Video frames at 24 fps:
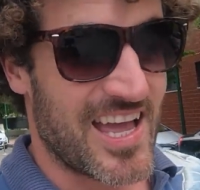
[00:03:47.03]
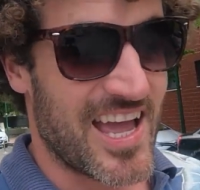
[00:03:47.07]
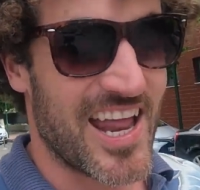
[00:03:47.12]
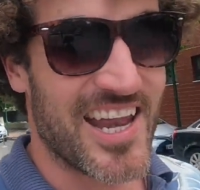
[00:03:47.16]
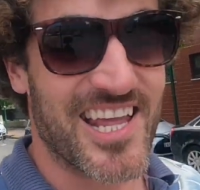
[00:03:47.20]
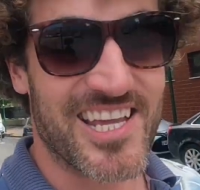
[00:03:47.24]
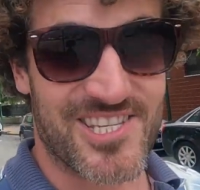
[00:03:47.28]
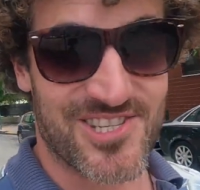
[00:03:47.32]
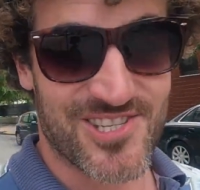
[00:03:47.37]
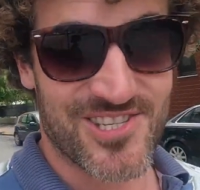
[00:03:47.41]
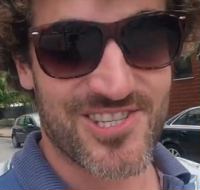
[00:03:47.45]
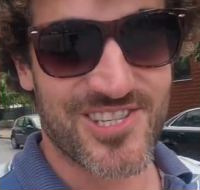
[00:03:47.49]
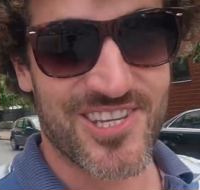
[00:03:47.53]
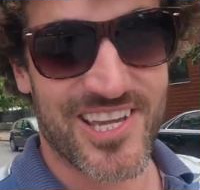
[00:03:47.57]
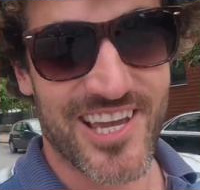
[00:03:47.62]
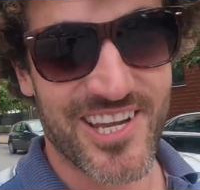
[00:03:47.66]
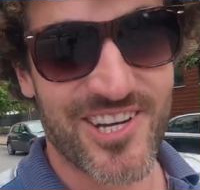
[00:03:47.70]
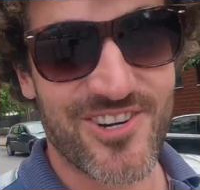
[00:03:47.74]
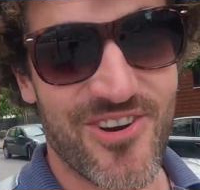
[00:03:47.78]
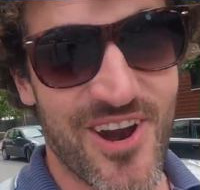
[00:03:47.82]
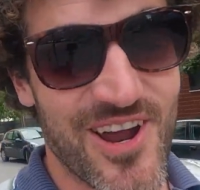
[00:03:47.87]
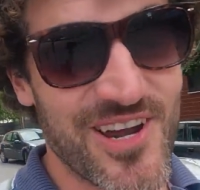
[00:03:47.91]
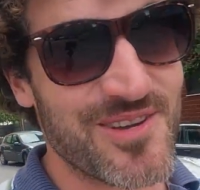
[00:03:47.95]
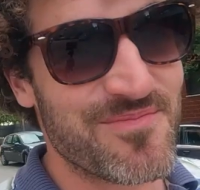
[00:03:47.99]
And it's
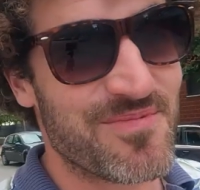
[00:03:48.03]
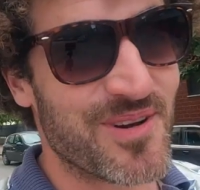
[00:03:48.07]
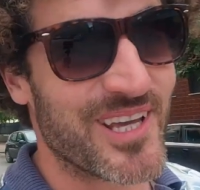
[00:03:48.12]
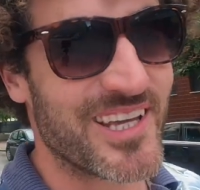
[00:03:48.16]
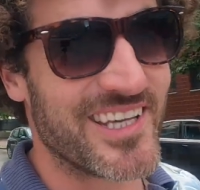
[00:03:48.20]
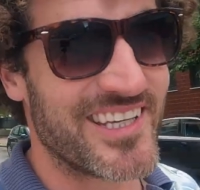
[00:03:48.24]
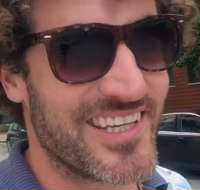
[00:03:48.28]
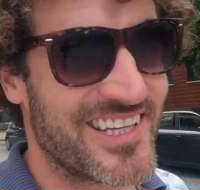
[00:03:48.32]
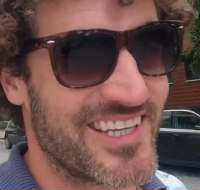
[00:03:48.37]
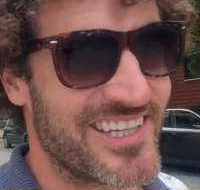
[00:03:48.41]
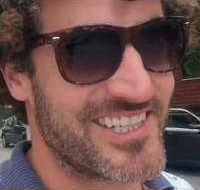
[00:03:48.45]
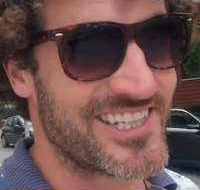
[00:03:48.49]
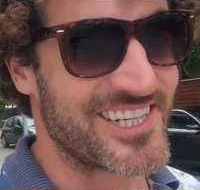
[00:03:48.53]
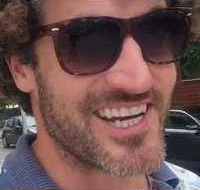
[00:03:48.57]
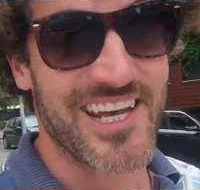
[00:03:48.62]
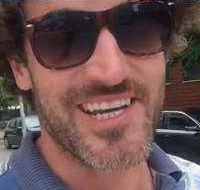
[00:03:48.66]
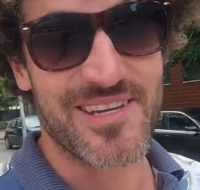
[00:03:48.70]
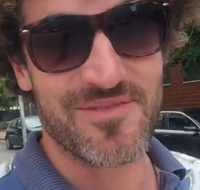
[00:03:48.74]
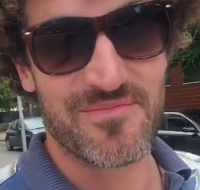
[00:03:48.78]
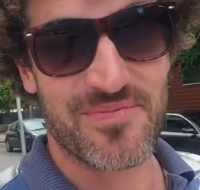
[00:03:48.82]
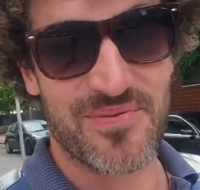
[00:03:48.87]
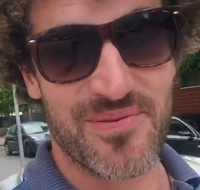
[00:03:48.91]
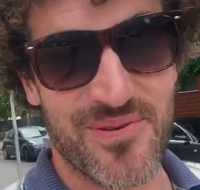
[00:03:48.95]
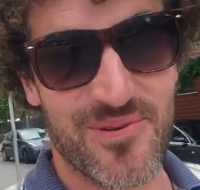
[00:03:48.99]
incredibly
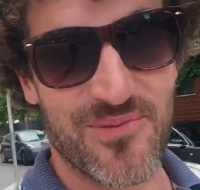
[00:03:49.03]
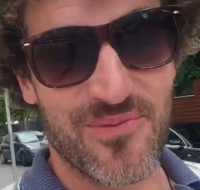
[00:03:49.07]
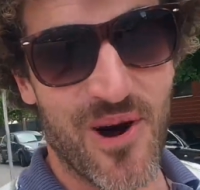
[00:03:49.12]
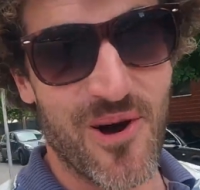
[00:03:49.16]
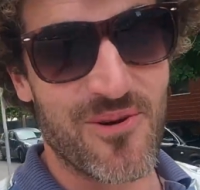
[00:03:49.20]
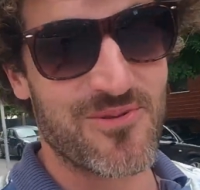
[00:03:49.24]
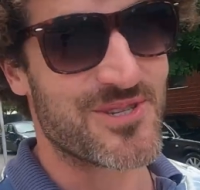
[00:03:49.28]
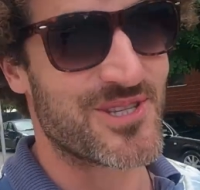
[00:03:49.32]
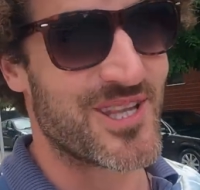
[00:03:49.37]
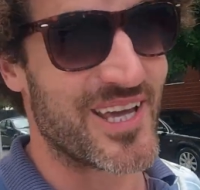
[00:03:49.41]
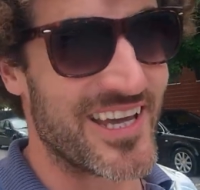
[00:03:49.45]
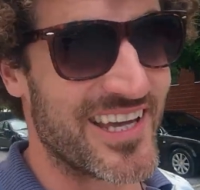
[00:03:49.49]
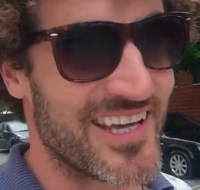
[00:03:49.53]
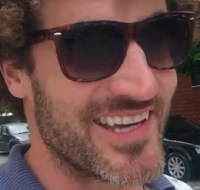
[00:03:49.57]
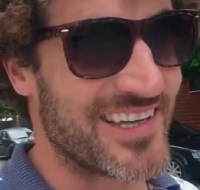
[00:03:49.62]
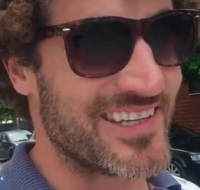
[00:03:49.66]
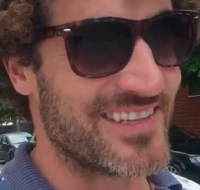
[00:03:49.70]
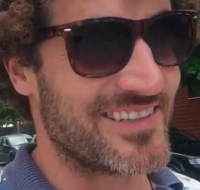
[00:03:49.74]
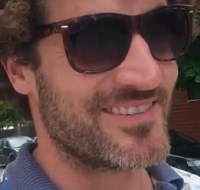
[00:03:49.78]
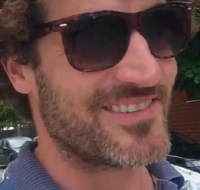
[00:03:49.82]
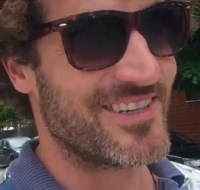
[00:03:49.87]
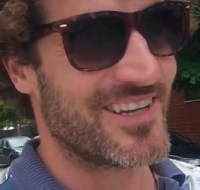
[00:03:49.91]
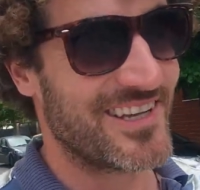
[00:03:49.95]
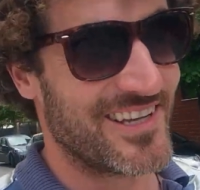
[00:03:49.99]
cheap whilst
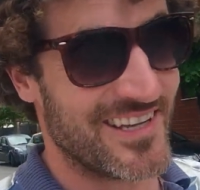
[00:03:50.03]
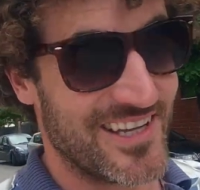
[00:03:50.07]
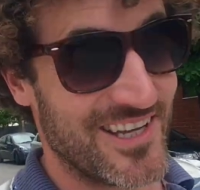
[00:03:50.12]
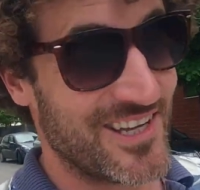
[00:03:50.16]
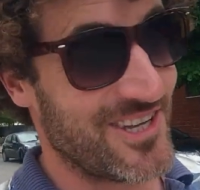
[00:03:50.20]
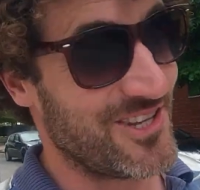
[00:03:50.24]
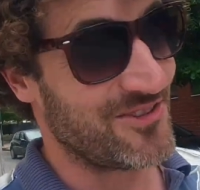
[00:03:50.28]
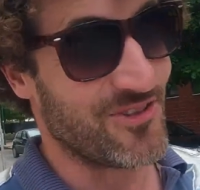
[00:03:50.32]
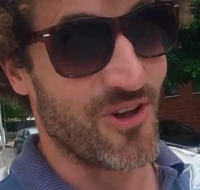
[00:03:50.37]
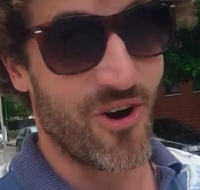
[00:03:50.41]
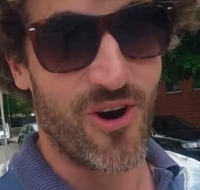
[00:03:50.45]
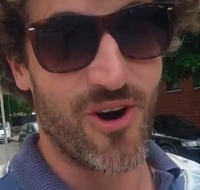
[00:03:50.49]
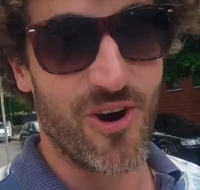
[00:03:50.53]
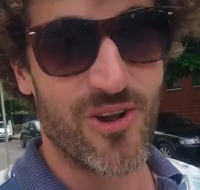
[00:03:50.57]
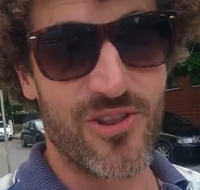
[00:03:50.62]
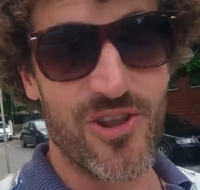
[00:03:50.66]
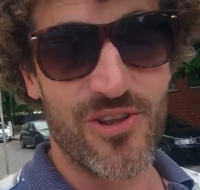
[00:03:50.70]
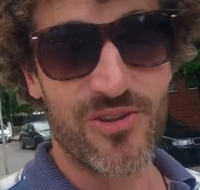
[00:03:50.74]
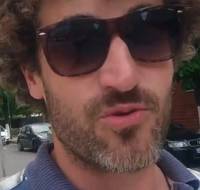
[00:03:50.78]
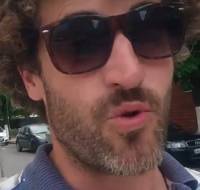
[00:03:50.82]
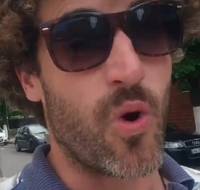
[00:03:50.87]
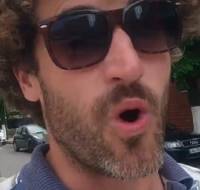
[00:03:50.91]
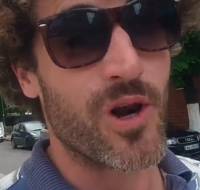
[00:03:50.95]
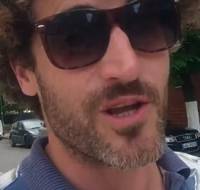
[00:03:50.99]
here. Not
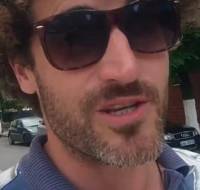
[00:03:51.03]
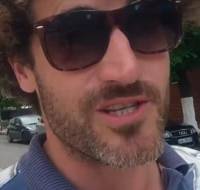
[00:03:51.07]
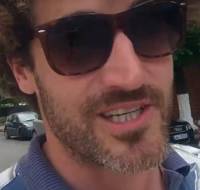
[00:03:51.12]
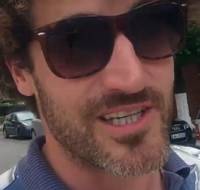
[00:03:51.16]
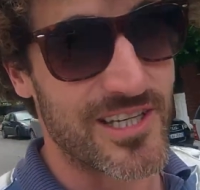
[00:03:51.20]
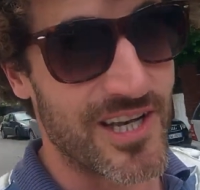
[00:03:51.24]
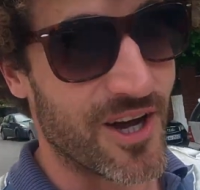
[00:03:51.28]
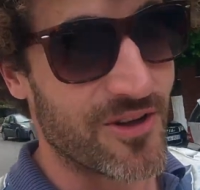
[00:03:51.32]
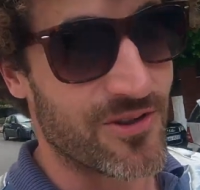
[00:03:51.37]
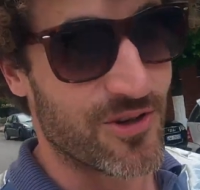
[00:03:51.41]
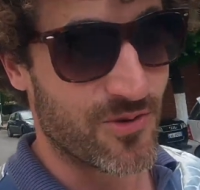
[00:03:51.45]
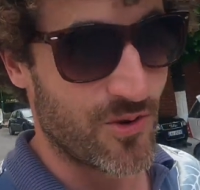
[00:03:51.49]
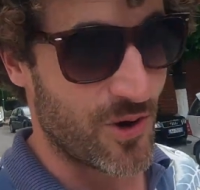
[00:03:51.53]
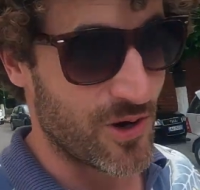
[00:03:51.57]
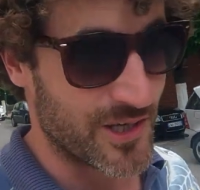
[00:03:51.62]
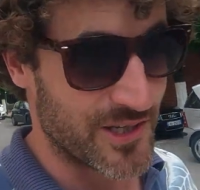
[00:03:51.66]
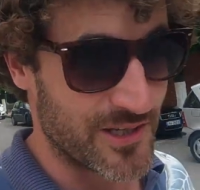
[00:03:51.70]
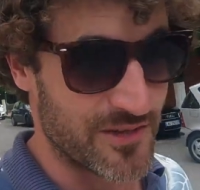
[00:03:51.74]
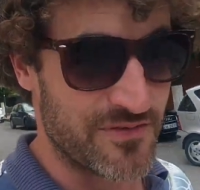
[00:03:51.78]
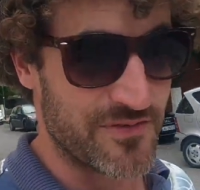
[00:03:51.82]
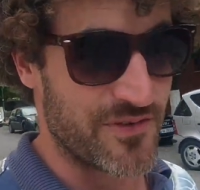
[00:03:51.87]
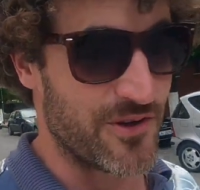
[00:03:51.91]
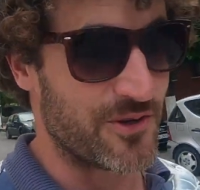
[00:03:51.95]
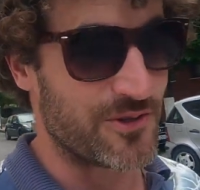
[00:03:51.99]
on the quality though, the
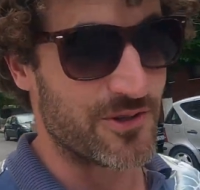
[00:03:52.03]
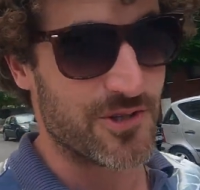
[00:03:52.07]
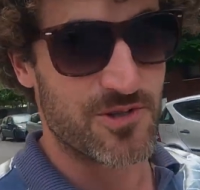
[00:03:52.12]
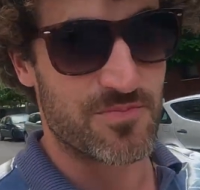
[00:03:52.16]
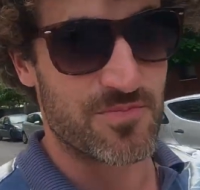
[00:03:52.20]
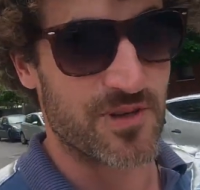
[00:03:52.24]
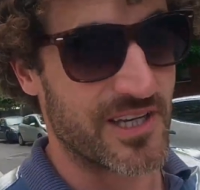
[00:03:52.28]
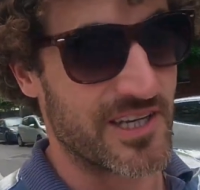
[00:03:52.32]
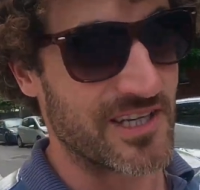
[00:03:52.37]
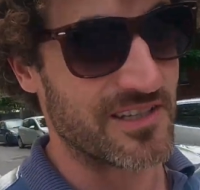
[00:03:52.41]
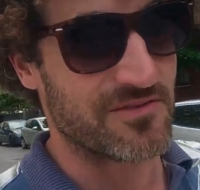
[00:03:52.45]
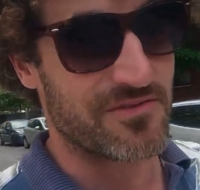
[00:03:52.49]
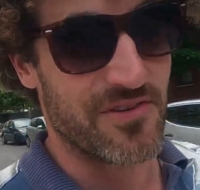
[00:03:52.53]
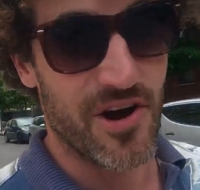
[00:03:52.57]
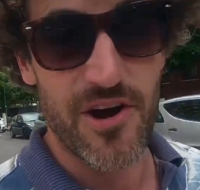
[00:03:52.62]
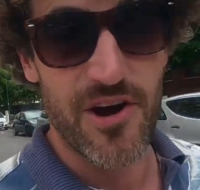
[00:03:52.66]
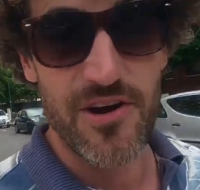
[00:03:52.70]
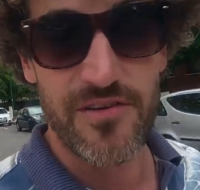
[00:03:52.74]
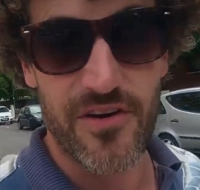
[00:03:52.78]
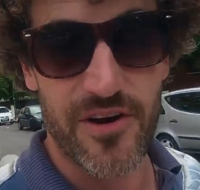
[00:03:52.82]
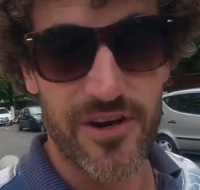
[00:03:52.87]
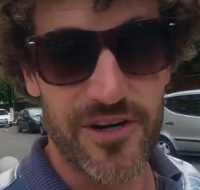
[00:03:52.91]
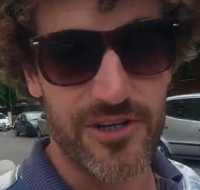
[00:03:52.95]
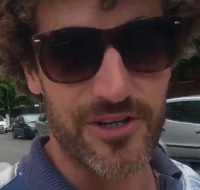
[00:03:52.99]
quality of food has been
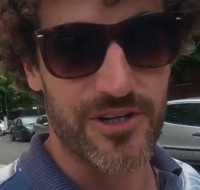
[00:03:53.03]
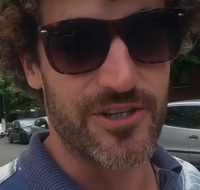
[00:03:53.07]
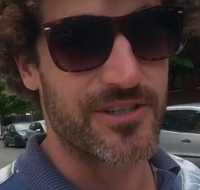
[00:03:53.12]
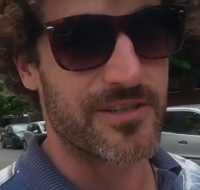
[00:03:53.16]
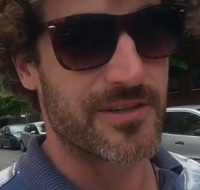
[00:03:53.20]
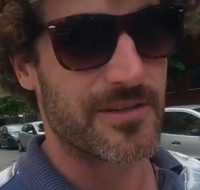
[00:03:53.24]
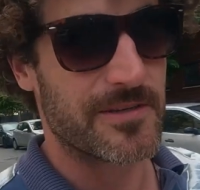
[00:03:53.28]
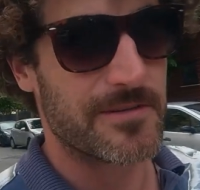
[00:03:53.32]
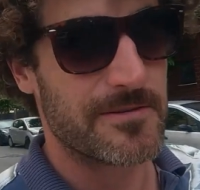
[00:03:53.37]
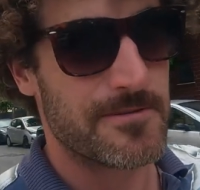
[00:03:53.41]
very, very good.